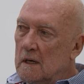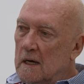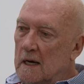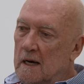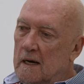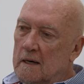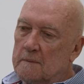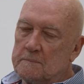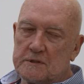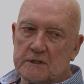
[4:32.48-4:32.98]

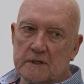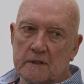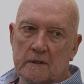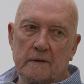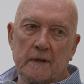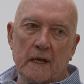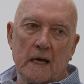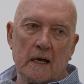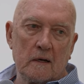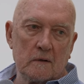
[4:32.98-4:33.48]
ups and
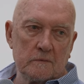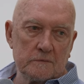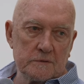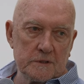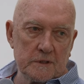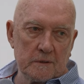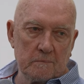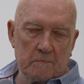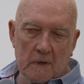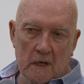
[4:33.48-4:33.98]
downs
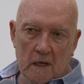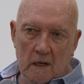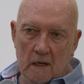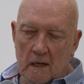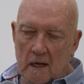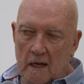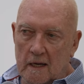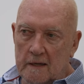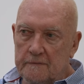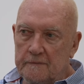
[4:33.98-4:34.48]
in my
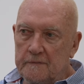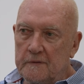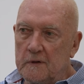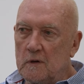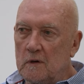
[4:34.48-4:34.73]
life,